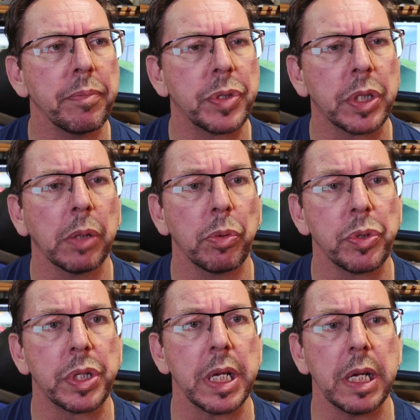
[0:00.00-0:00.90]
so we'll
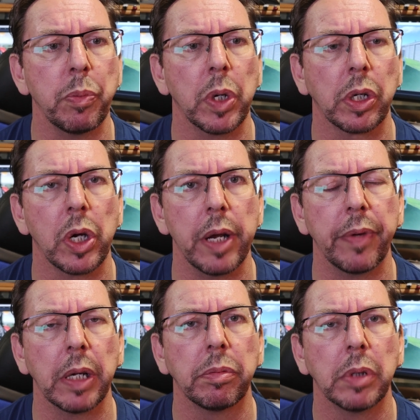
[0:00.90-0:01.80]
see what kind of
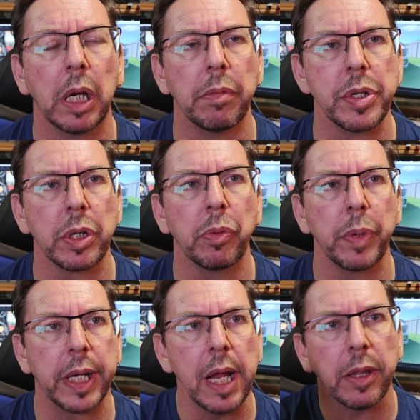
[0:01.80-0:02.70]
a result
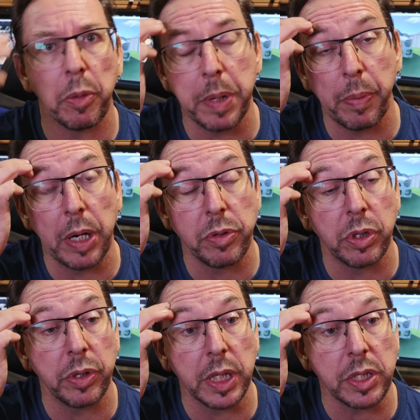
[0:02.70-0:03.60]
we get. There'll be one or
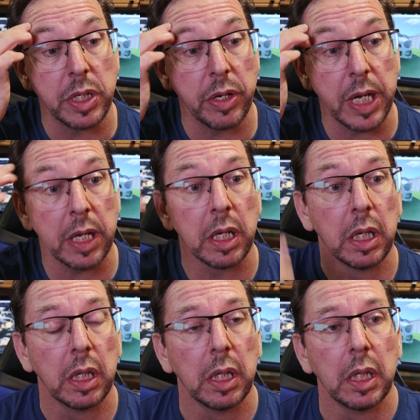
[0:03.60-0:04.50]
two things, no doubt.
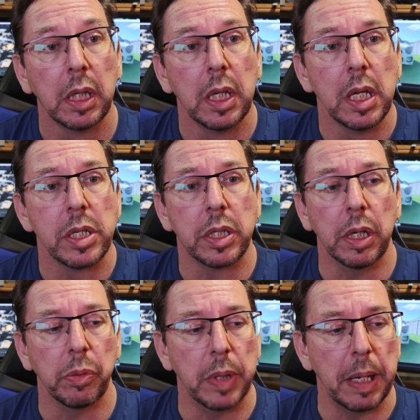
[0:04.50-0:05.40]

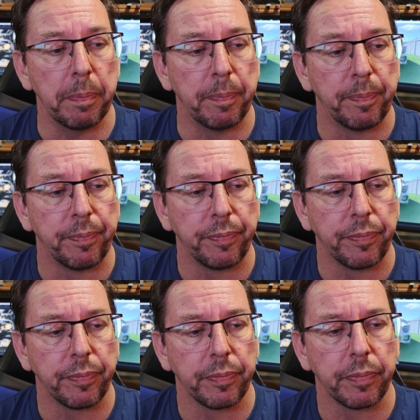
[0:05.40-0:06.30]
So,
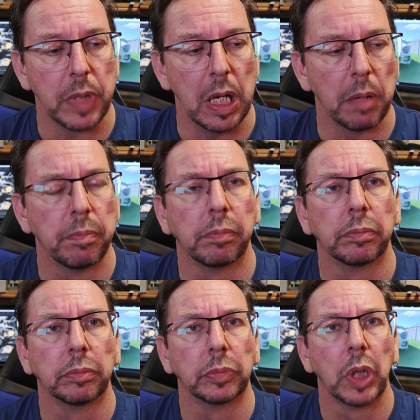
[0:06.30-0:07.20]
yeah.
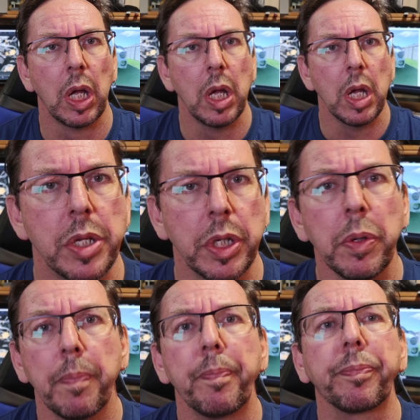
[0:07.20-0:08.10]
So,
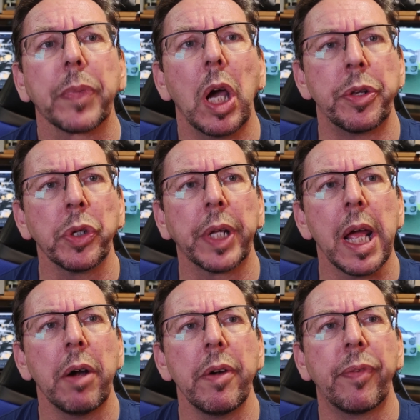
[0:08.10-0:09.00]
I took the
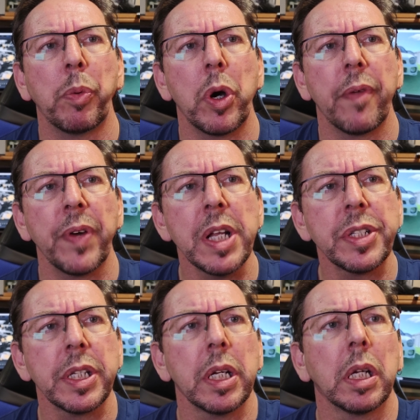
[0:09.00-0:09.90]
car in for a warranted
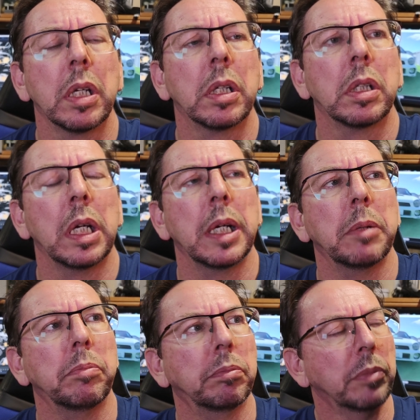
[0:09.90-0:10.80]
fitness.
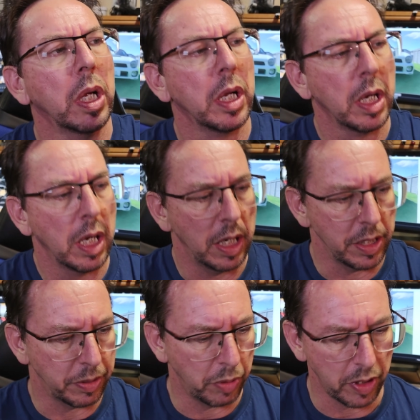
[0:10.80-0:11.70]

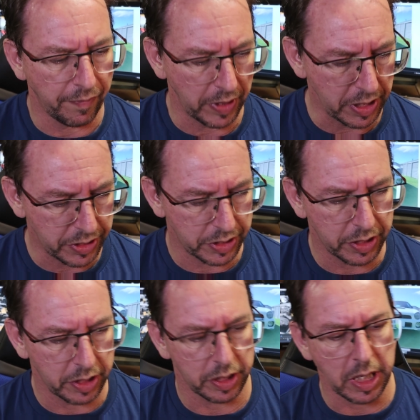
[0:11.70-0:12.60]
That's the warranted
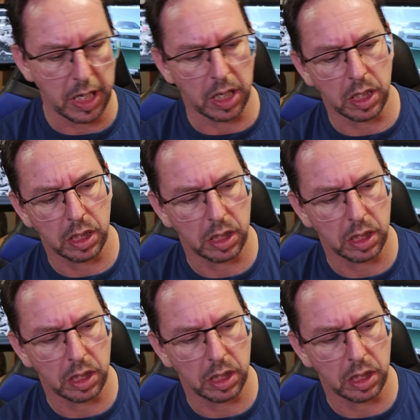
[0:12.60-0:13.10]
fitness there.